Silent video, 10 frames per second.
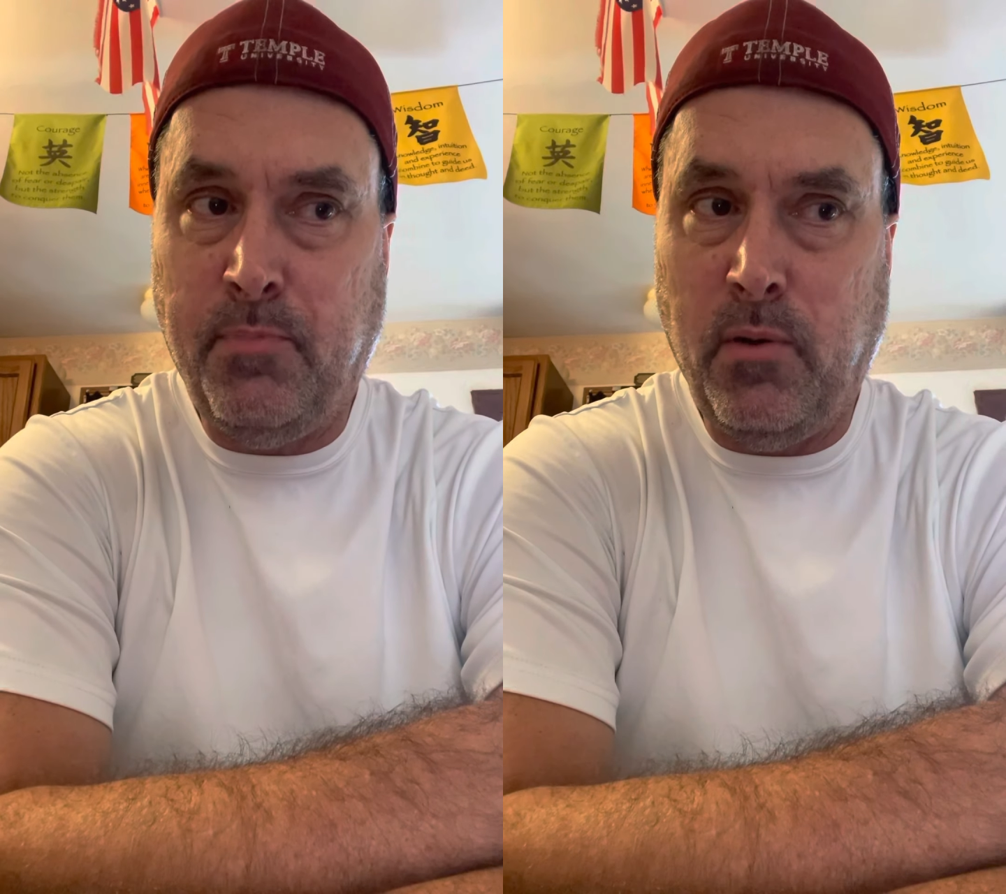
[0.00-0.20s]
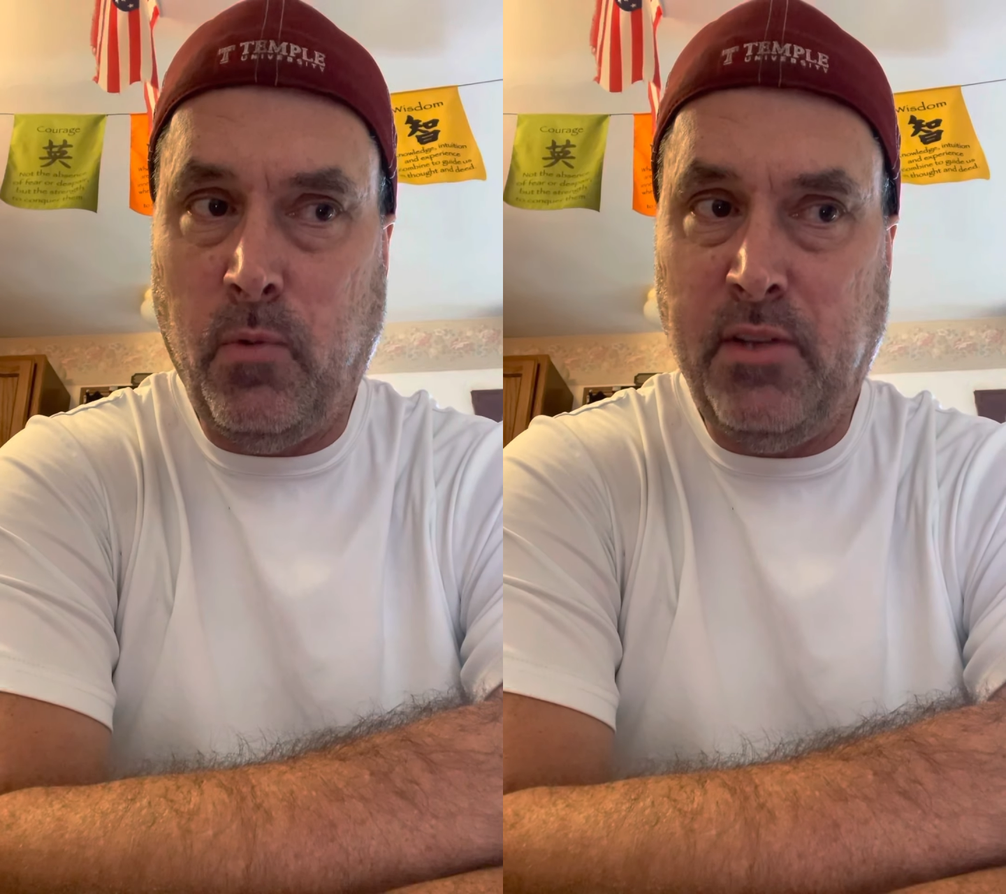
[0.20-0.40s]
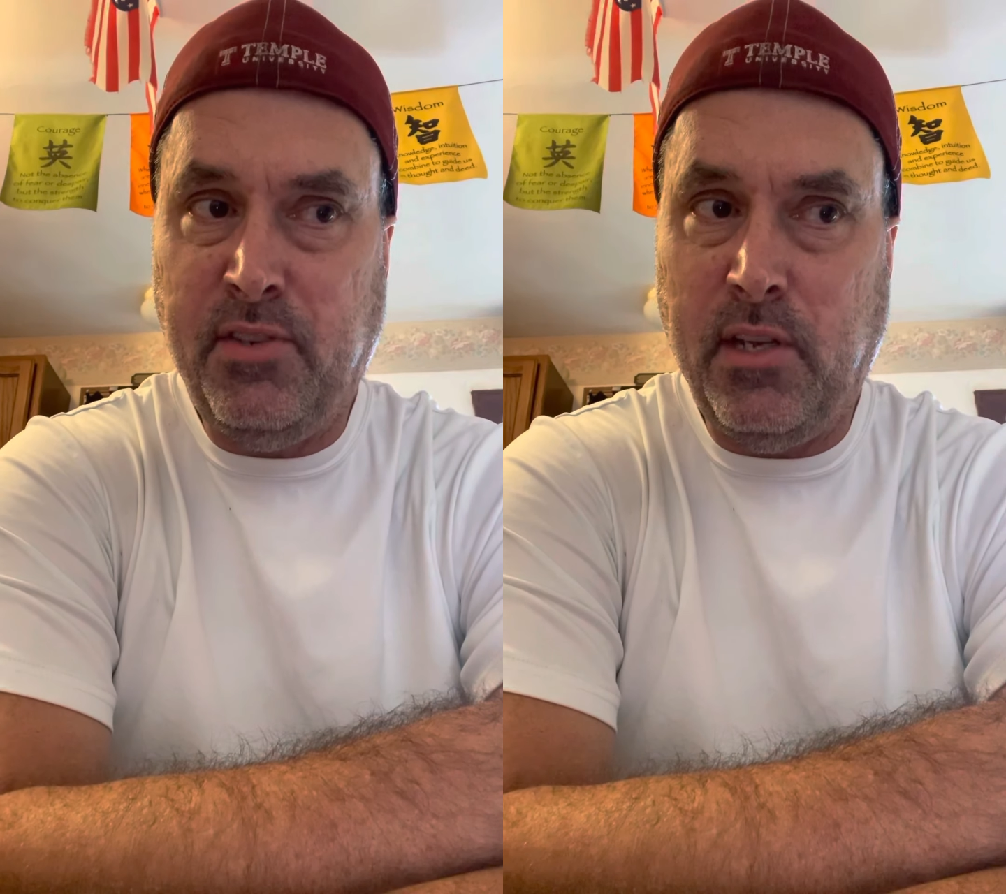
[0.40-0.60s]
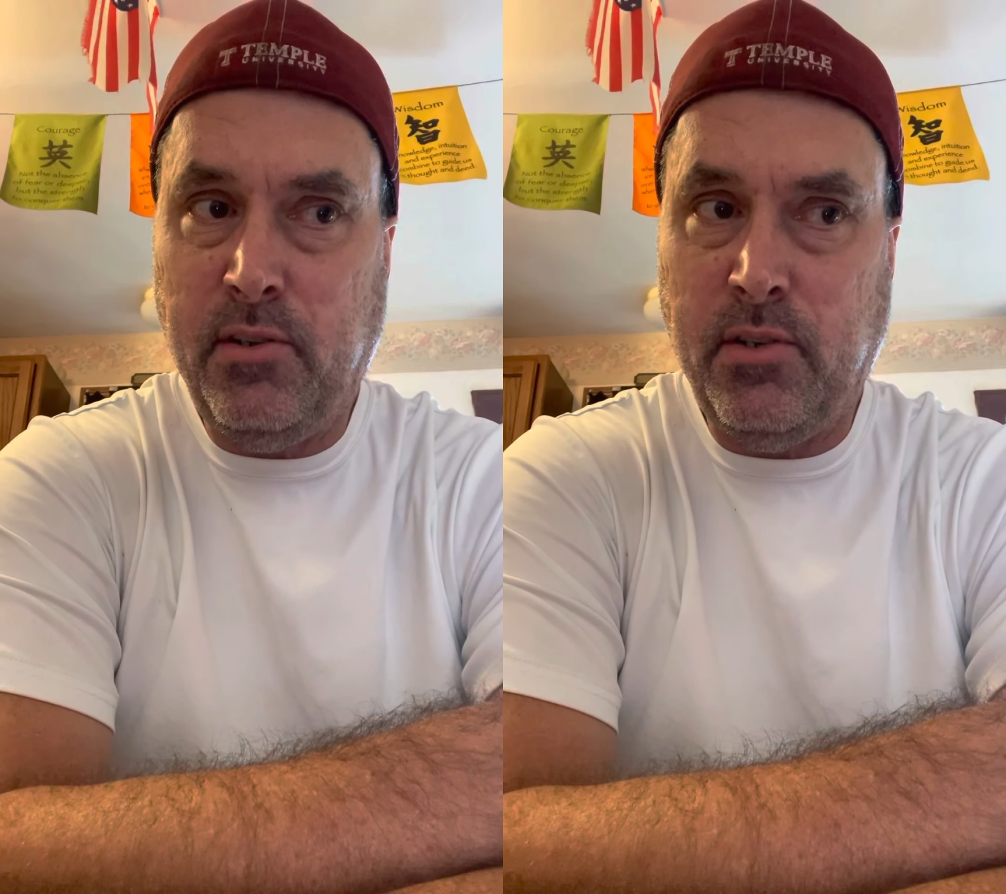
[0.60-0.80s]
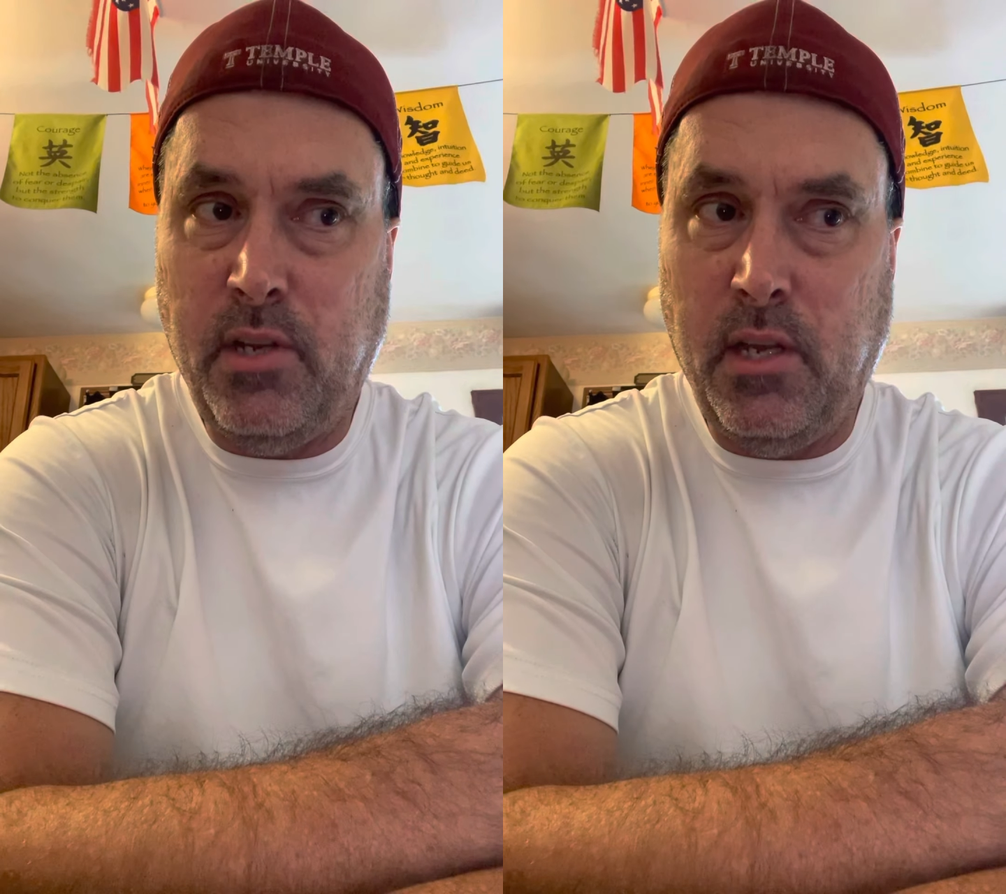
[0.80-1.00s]
but it was
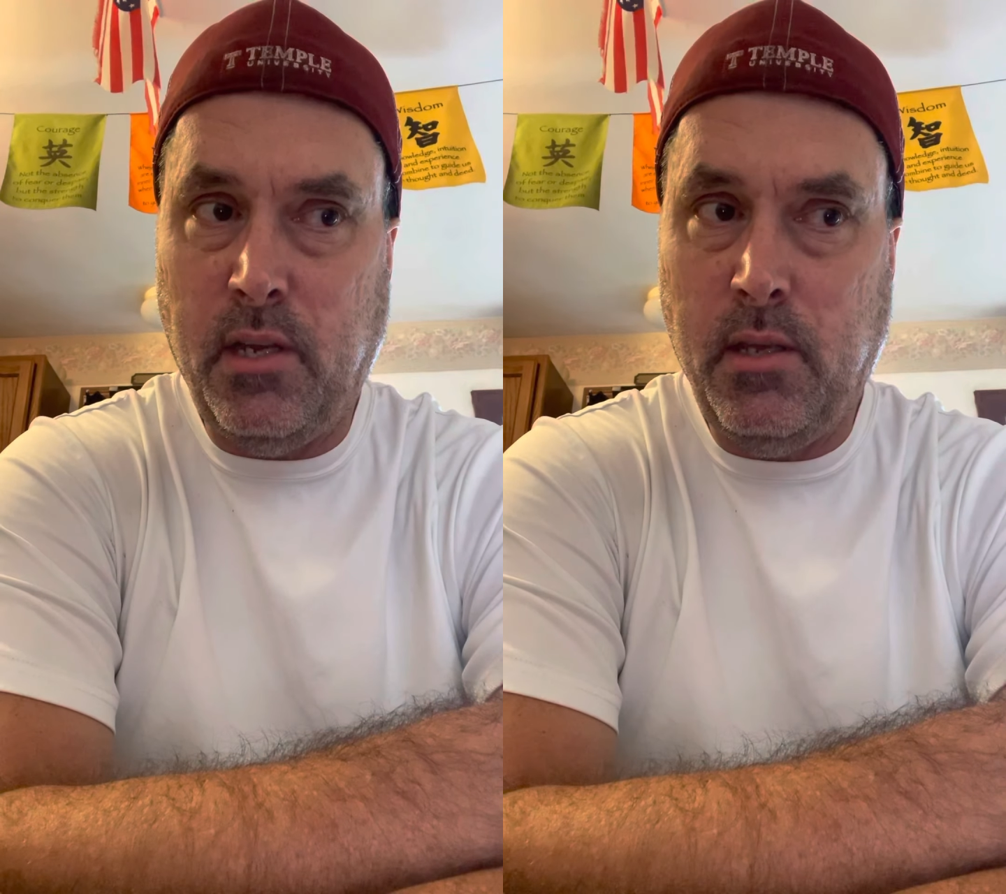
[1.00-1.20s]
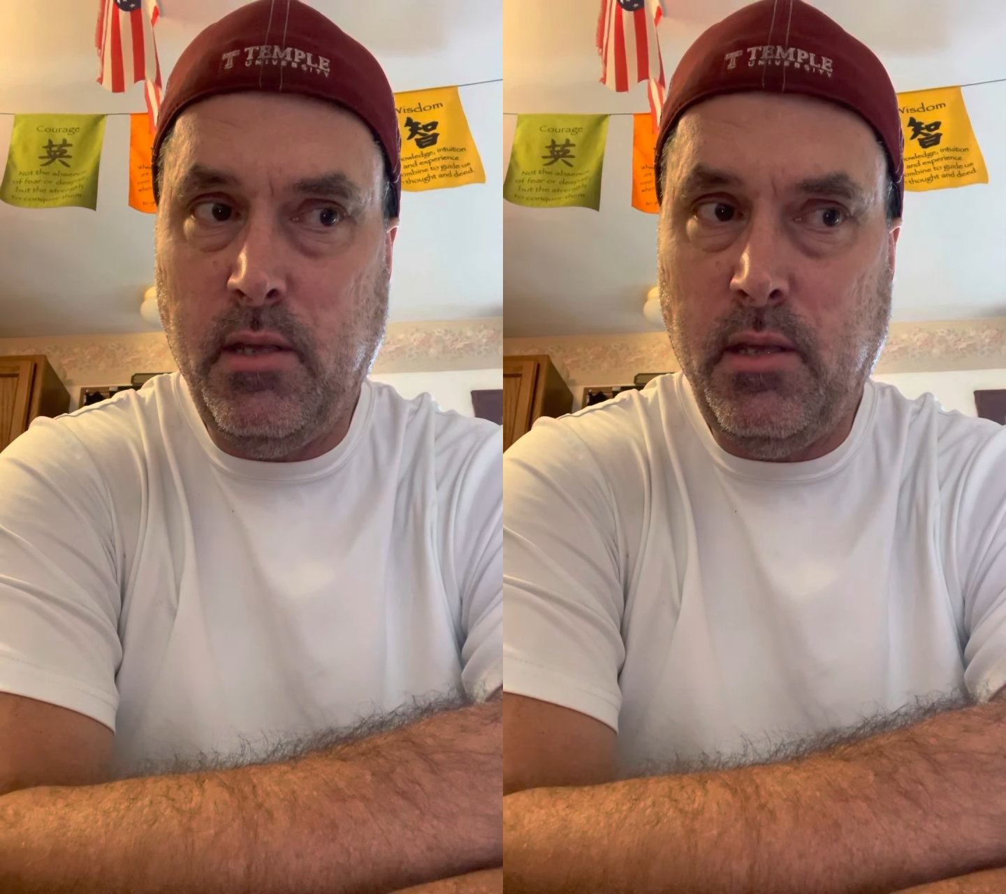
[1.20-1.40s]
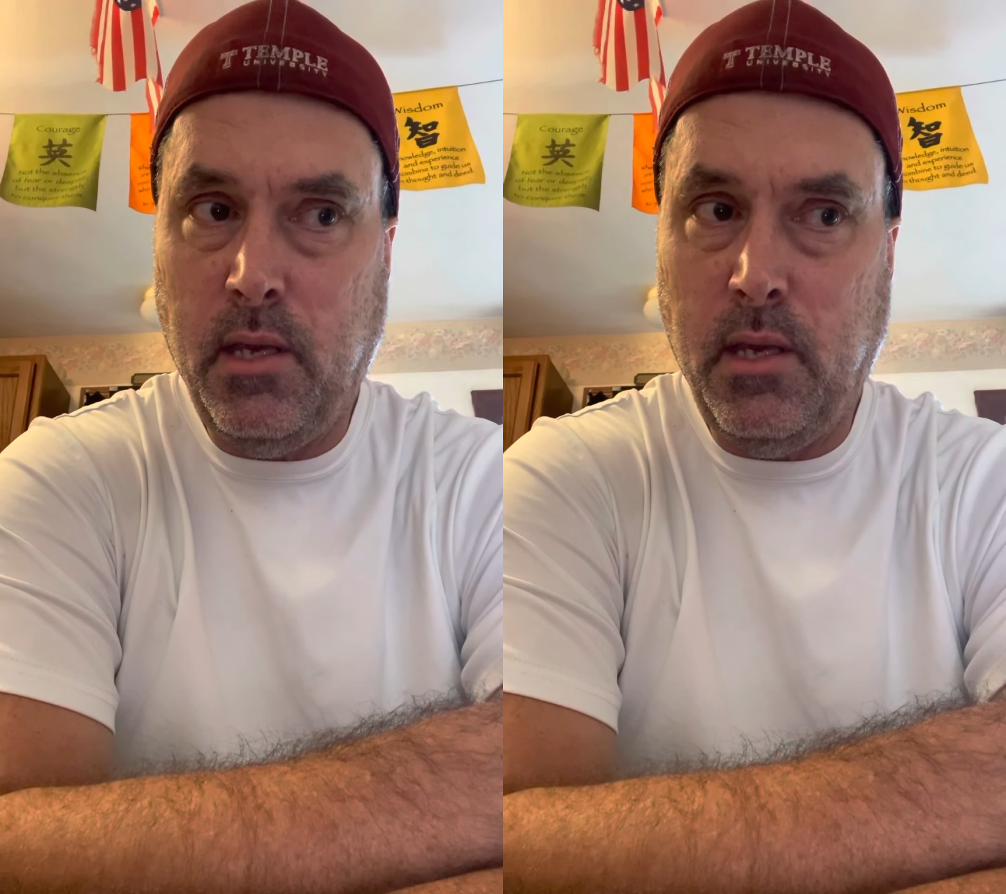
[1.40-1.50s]
interesting.